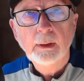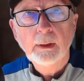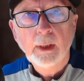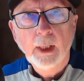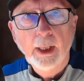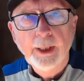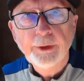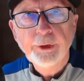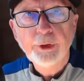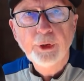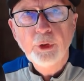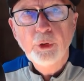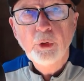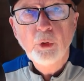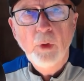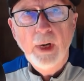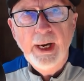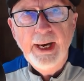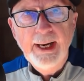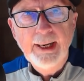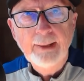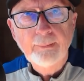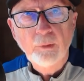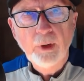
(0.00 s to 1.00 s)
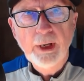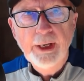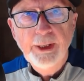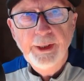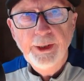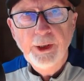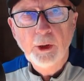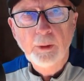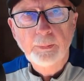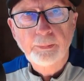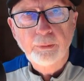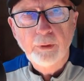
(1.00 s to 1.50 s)
A new ham
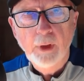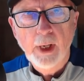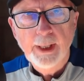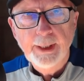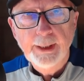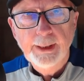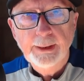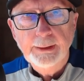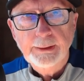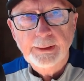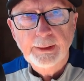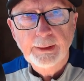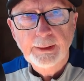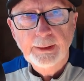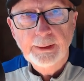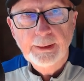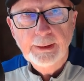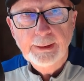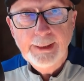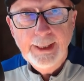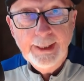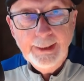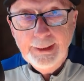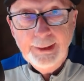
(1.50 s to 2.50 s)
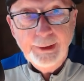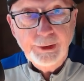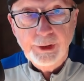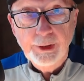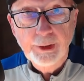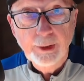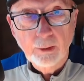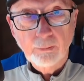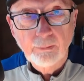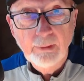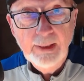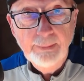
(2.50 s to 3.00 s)
radio product that
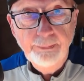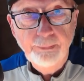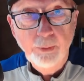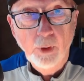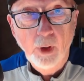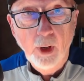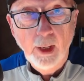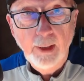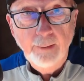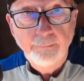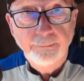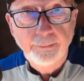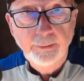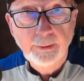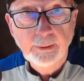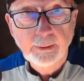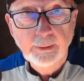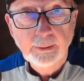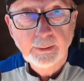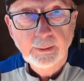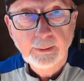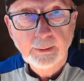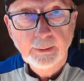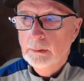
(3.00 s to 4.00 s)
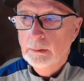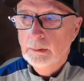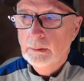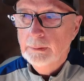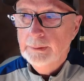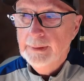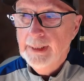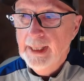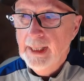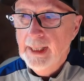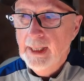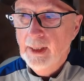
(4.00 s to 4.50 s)
isn't a ripoff.
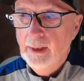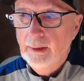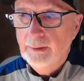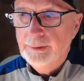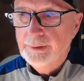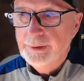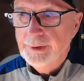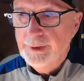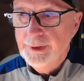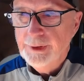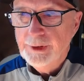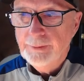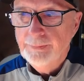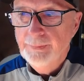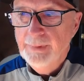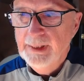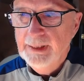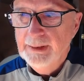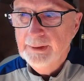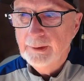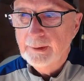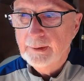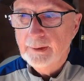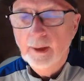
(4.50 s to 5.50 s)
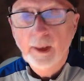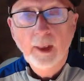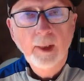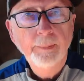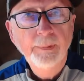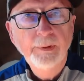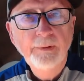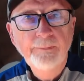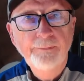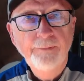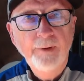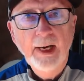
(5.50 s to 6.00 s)
Now, does this mean the
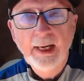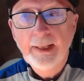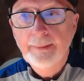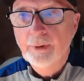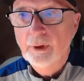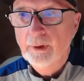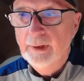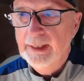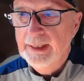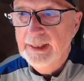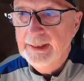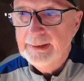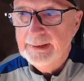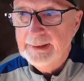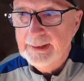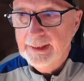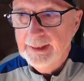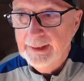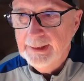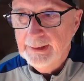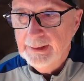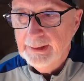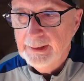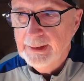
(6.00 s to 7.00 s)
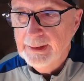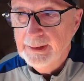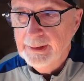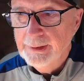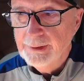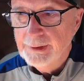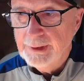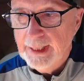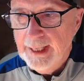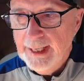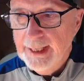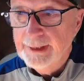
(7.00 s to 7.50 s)
carbon fiber antenna
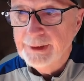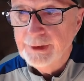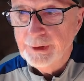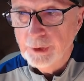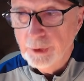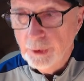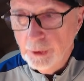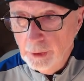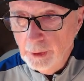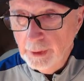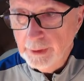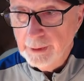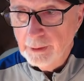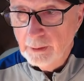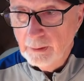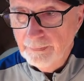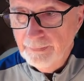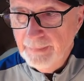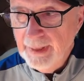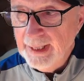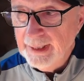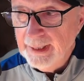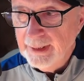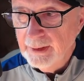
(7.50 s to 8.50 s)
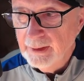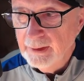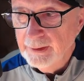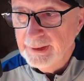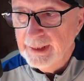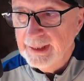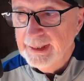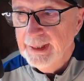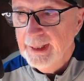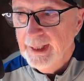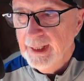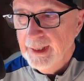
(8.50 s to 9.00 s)
is as good or better
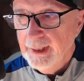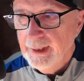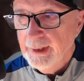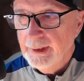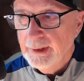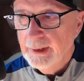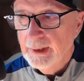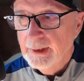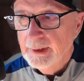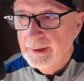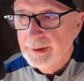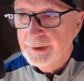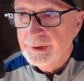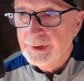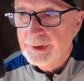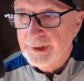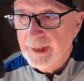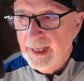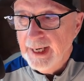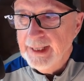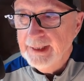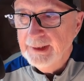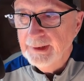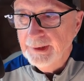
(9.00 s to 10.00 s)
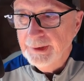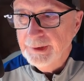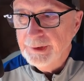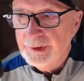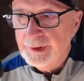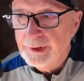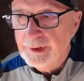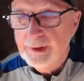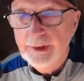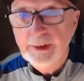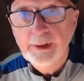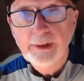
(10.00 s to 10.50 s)
than a stainless
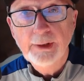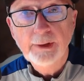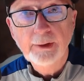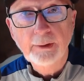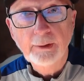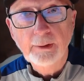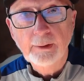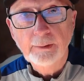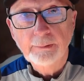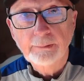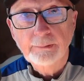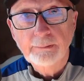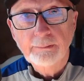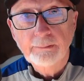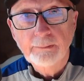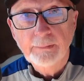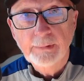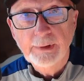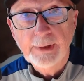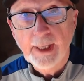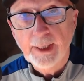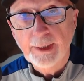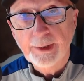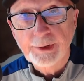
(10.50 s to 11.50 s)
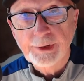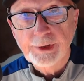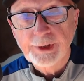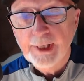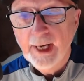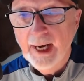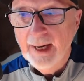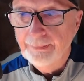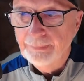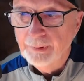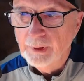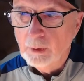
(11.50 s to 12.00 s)
steel
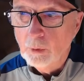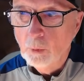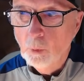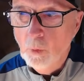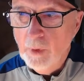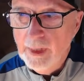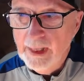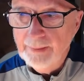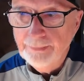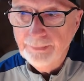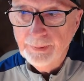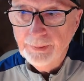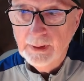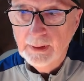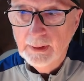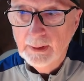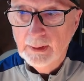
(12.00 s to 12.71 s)
telescopic whip?